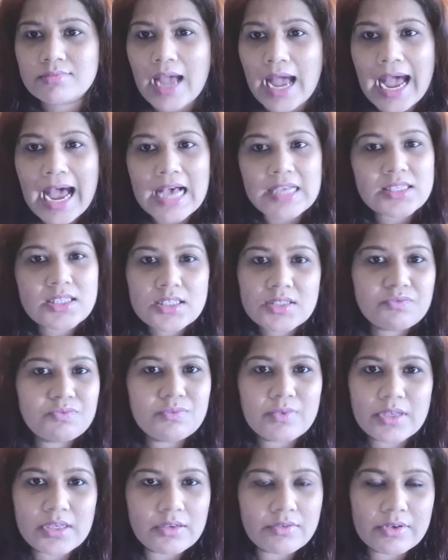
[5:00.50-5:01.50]
ask
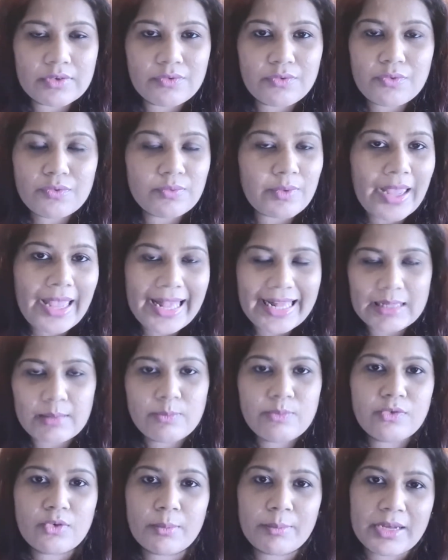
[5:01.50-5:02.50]
even
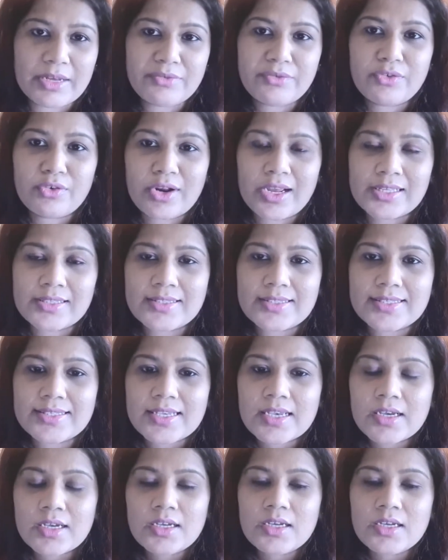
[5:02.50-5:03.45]
help from my friends.